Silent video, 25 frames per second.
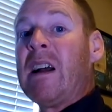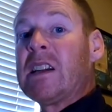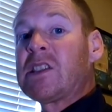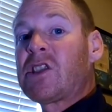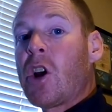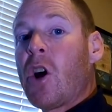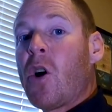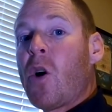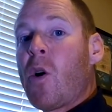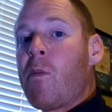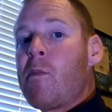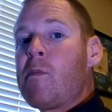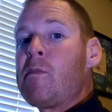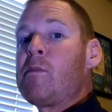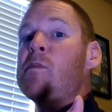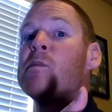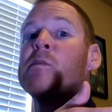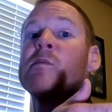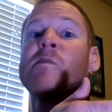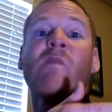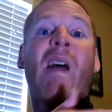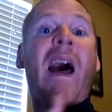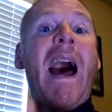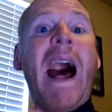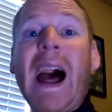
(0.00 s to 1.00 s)
So,
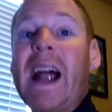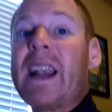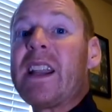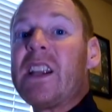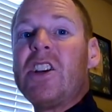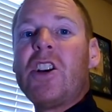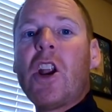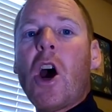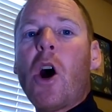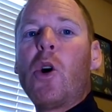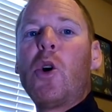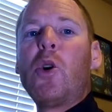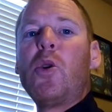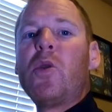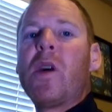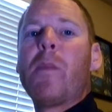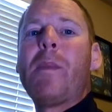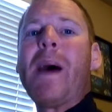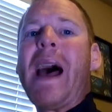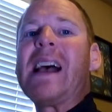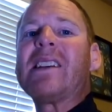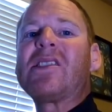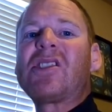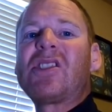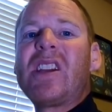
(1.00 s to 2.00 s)
how do you know who the
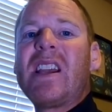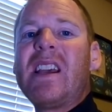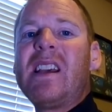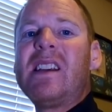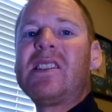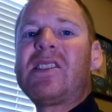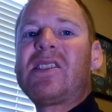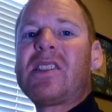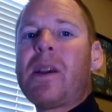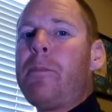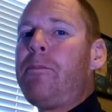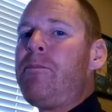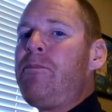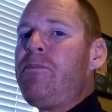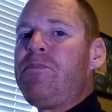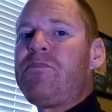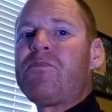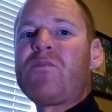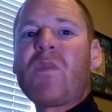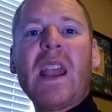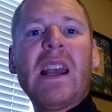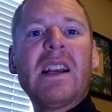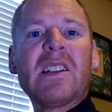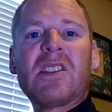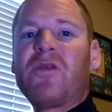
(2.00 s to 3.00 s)
best is?
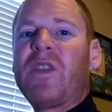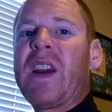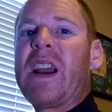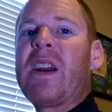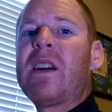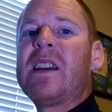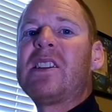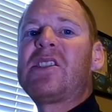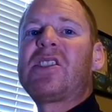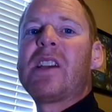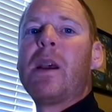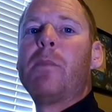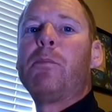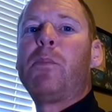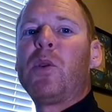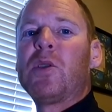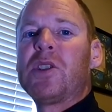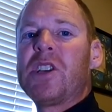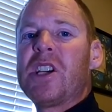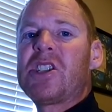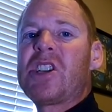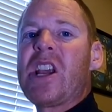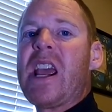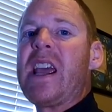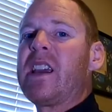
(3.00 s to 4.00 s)
It's very simple.
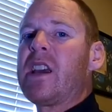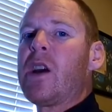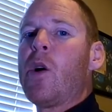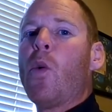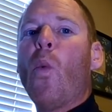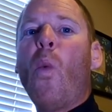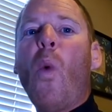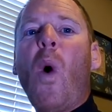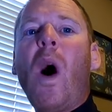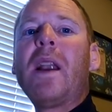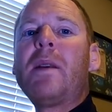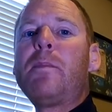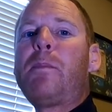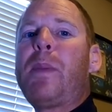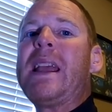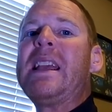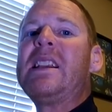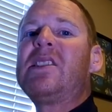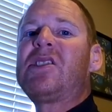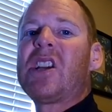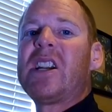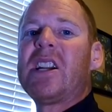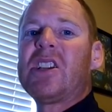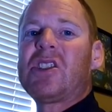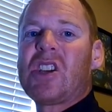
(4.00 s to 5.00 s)
You take it one
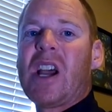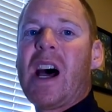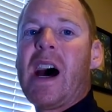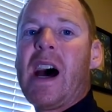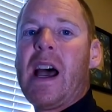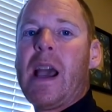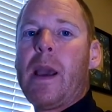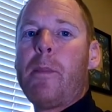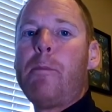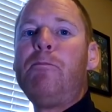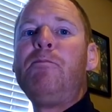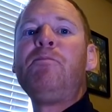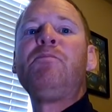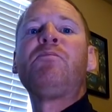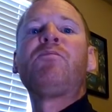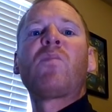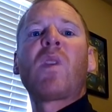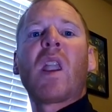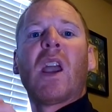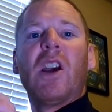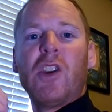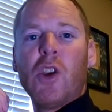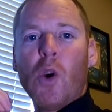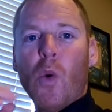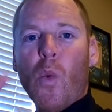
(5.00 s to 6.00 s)
piece at a time,
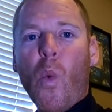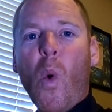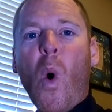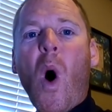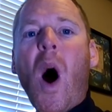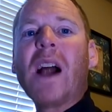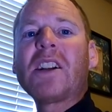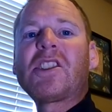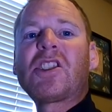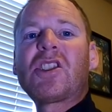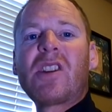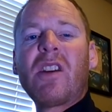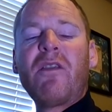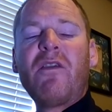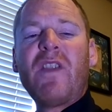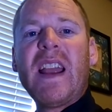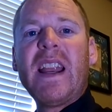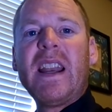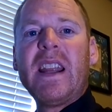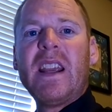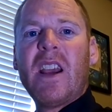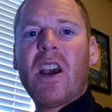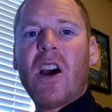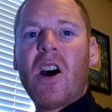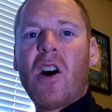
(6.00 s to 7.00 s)
you watch the
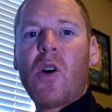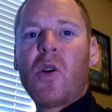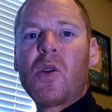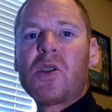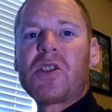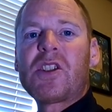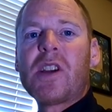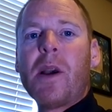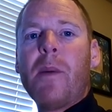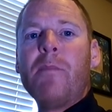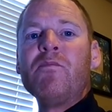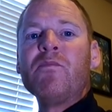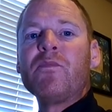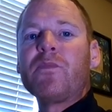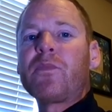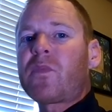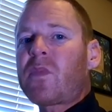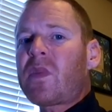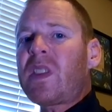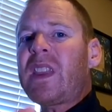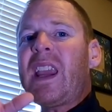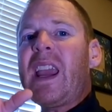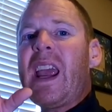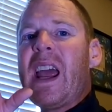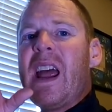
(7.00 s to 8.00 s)
videos,
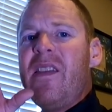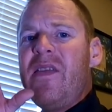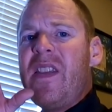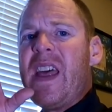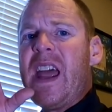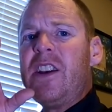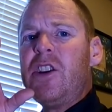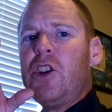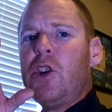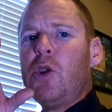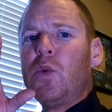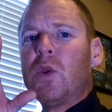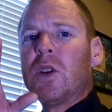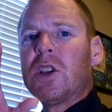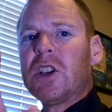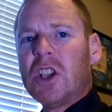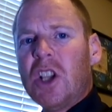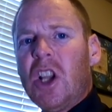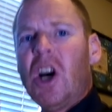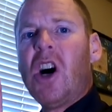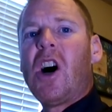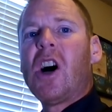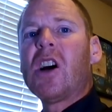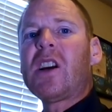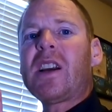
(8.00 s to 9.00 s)
and then you
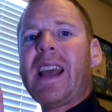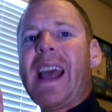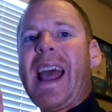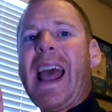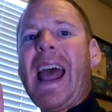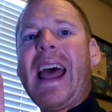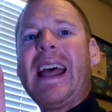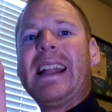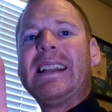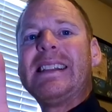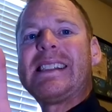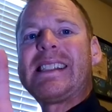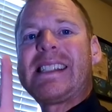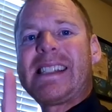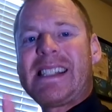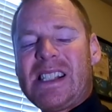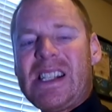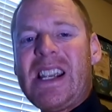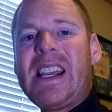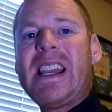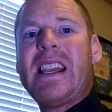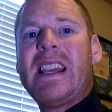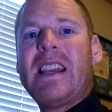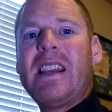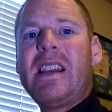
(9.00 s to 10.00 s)
look and
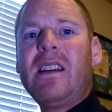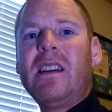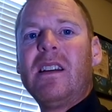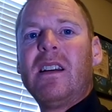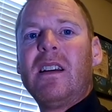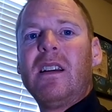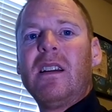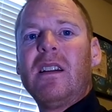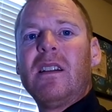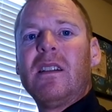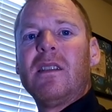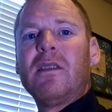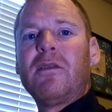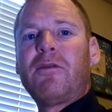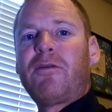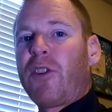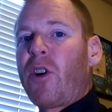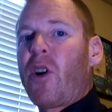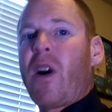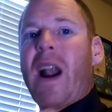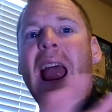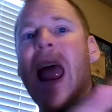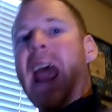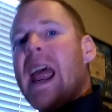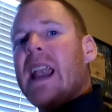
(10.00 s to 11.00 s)
see
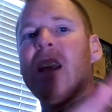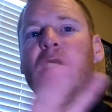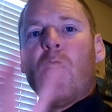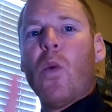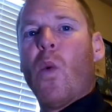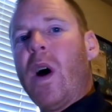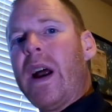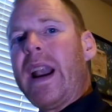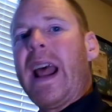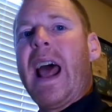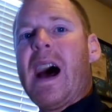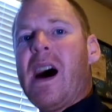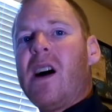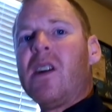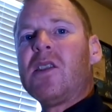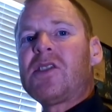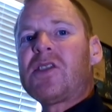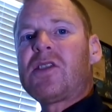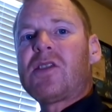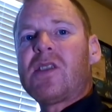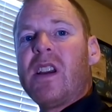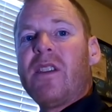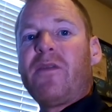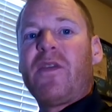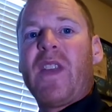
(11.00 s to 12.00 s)
for anyone
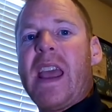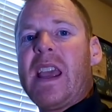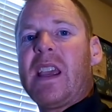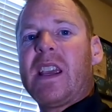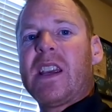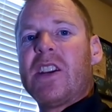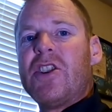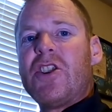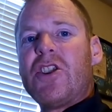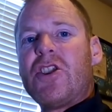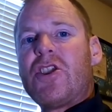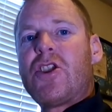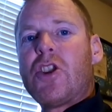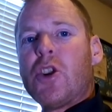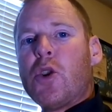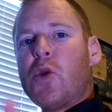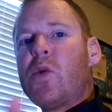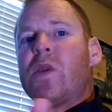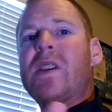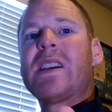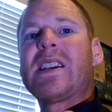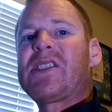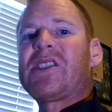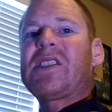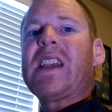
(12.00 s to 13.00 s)
else if they can
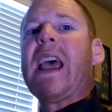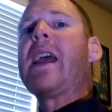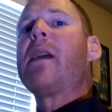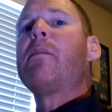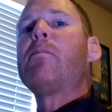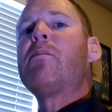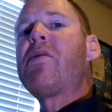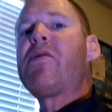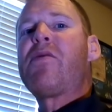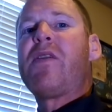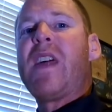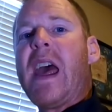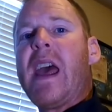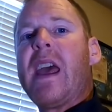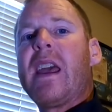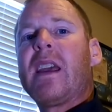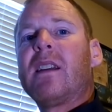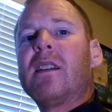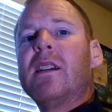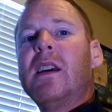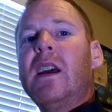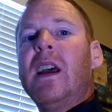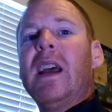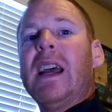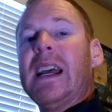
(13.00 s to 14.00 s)
do the same
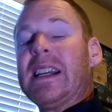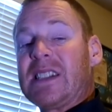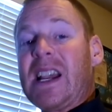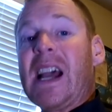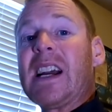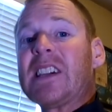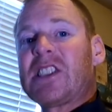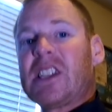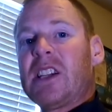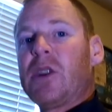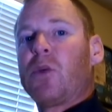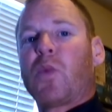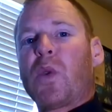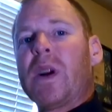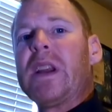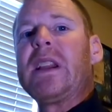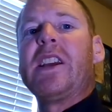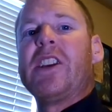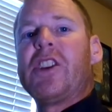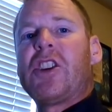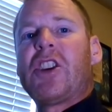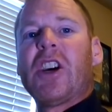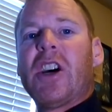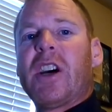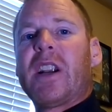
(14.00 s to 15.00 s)
thing. It's actually
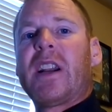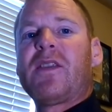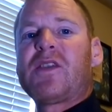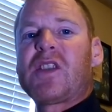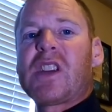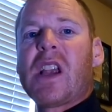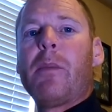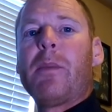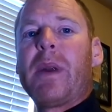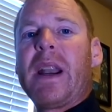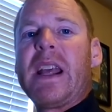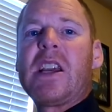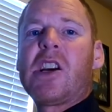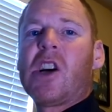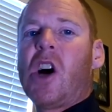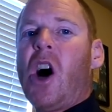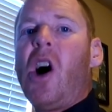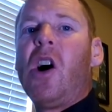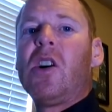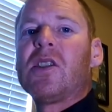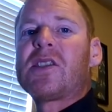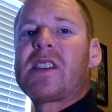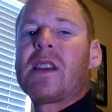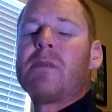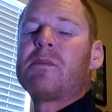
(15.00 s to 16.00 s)
really good if somebody
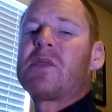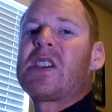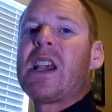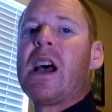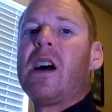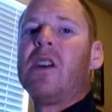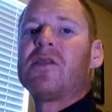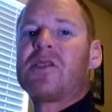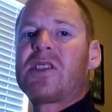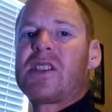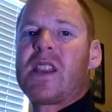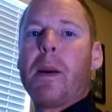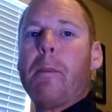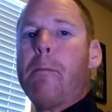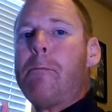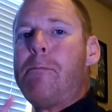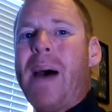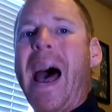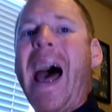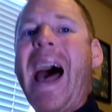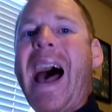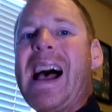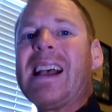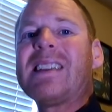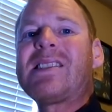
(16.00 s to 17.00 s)
calls themselves the
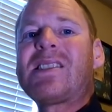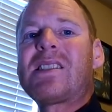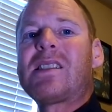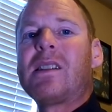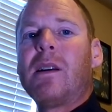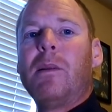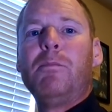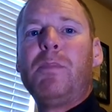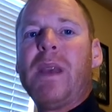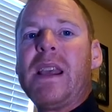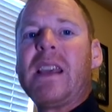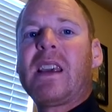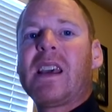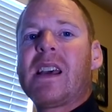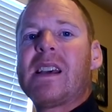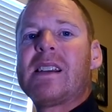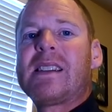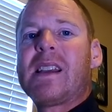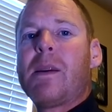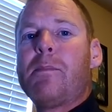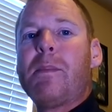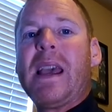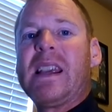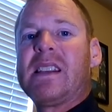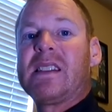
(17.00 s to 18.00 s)
best
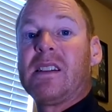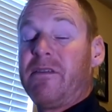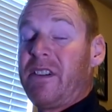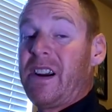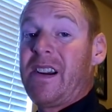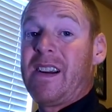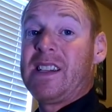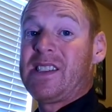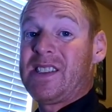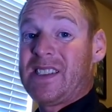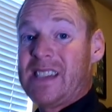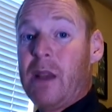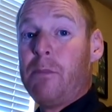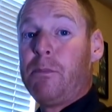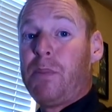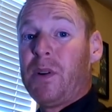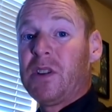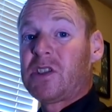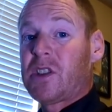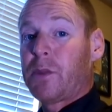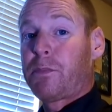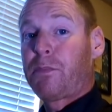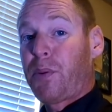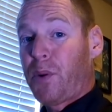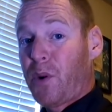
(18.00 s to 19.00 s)
because it makes it very
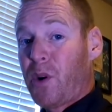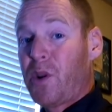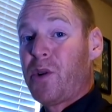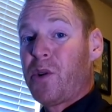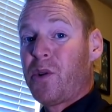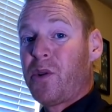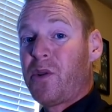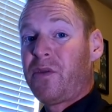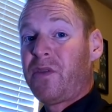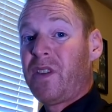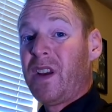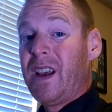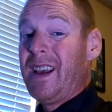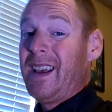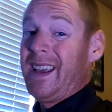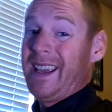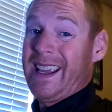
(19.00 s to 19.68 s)
simple to prove